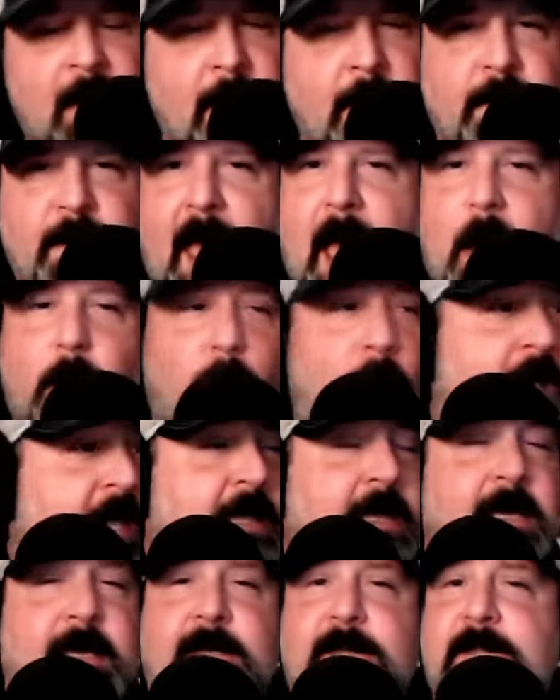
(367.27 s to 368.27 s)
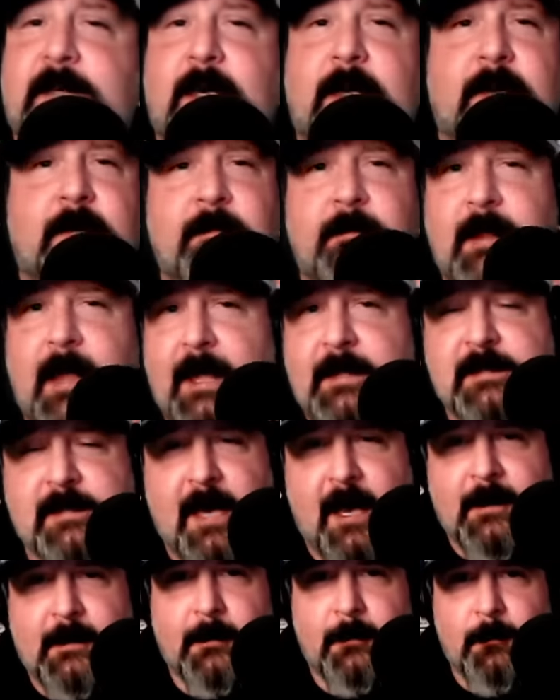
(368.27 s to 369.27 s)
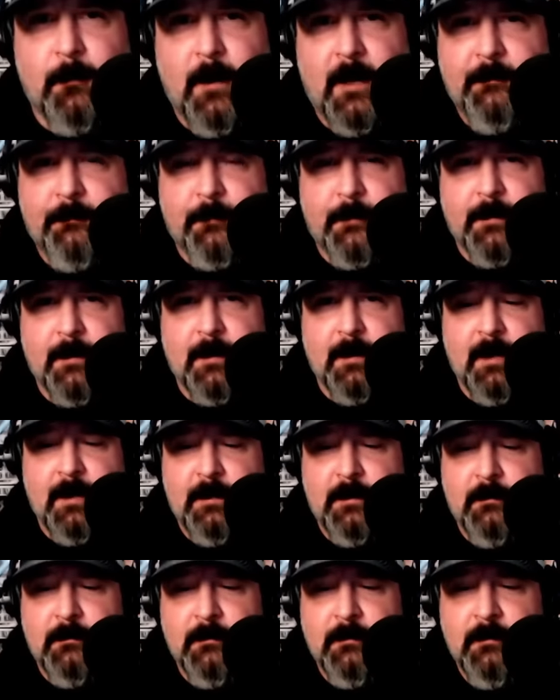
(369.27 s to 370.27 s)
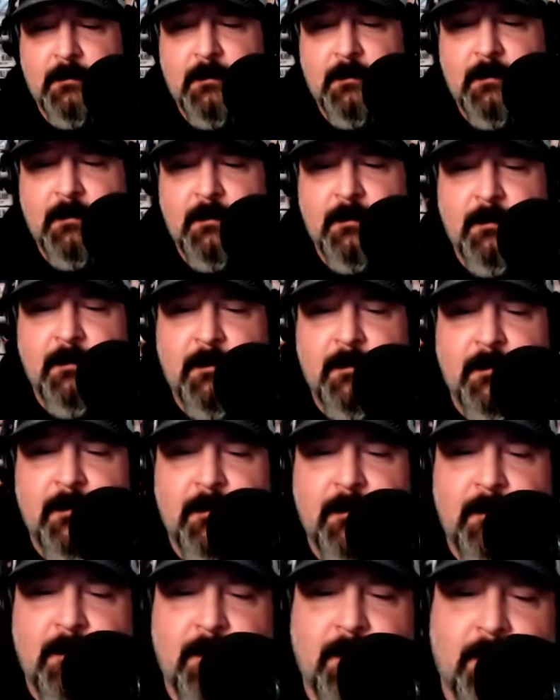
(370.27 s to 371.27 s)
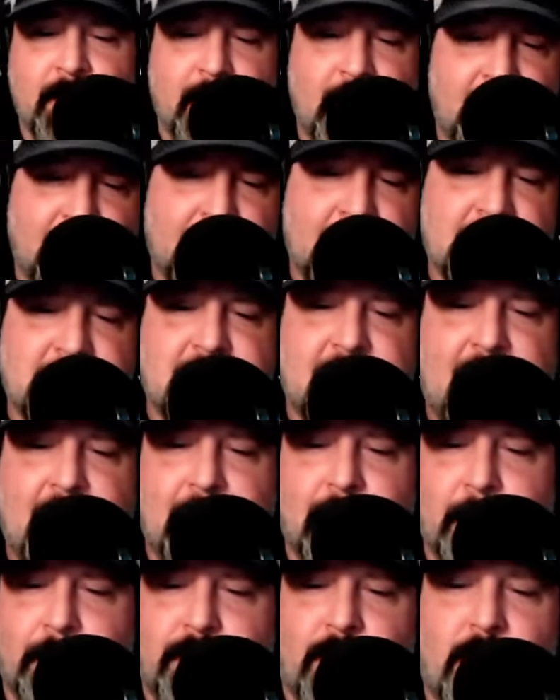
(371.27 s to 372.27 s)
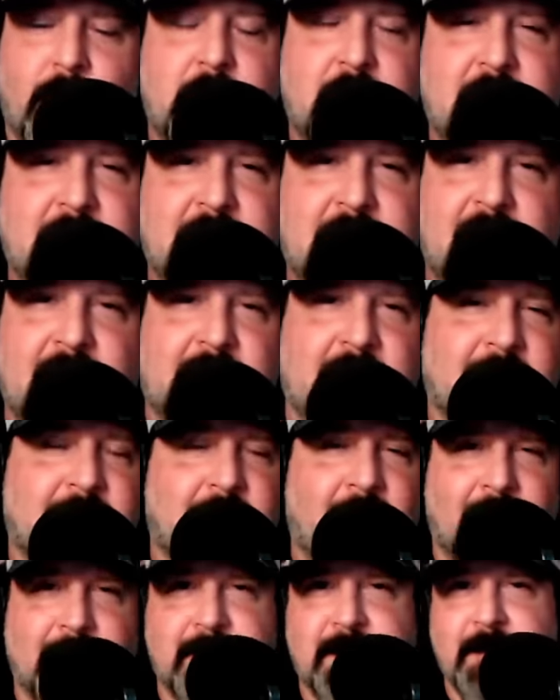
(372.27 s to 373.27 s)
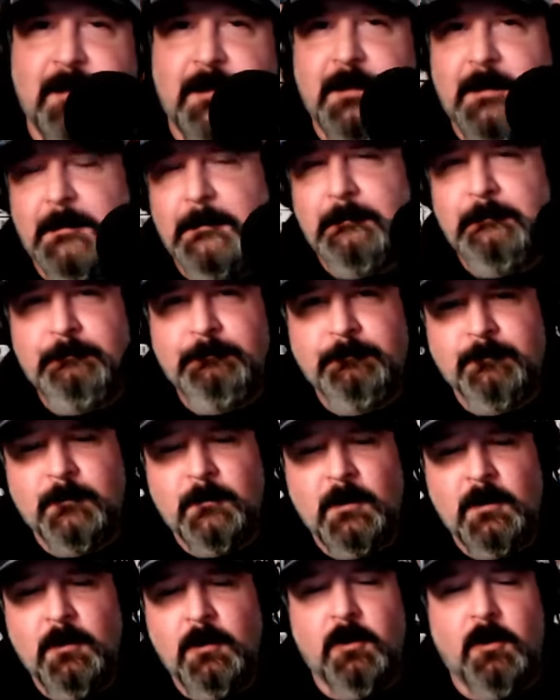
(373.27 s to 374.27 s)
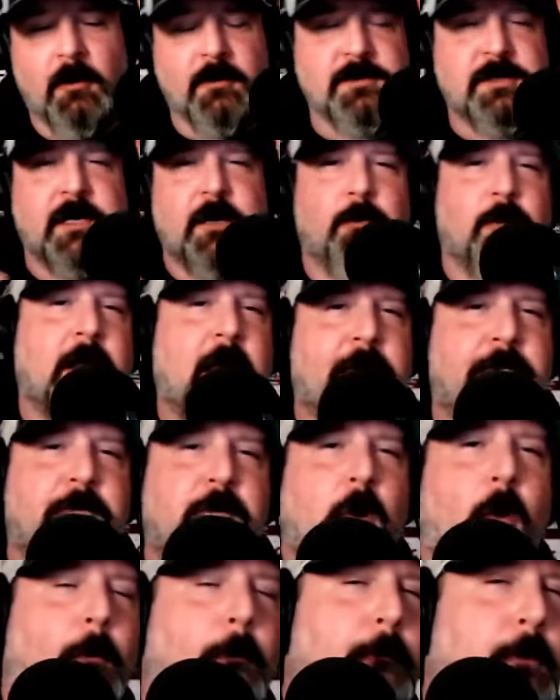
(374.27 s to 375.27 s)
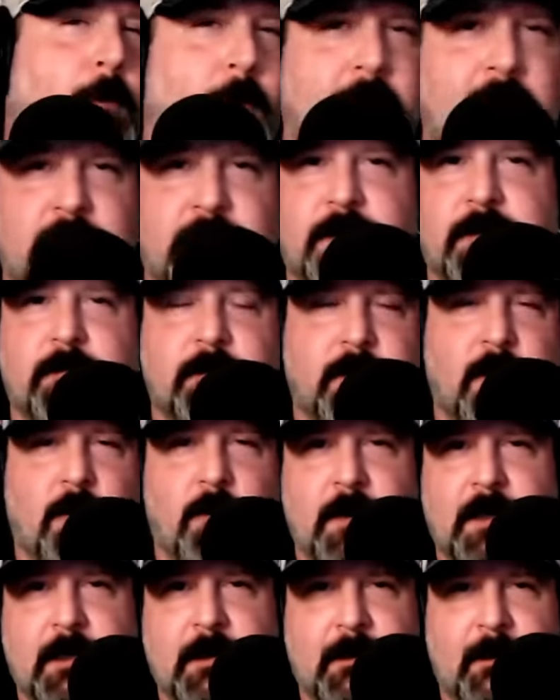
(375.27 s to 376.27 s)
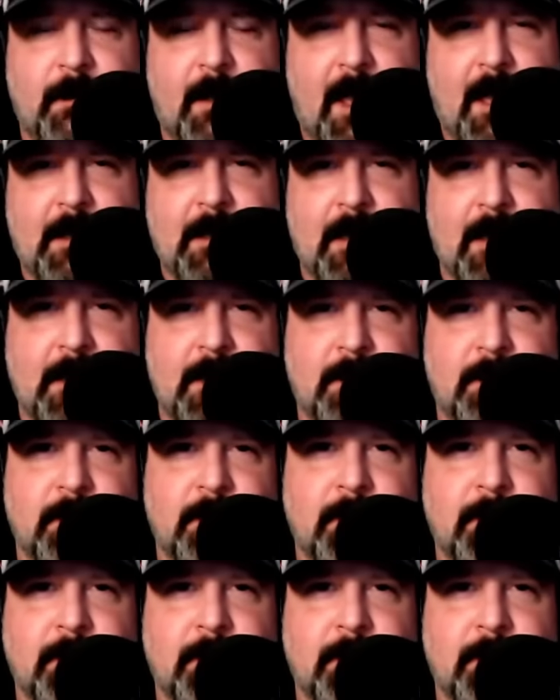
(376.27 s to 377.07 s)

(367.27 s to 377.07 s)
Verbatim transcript: That way he's in. That's out of the way for the night. Then it gets down to Brody King and Garcia. Garcia would have no points going into that night.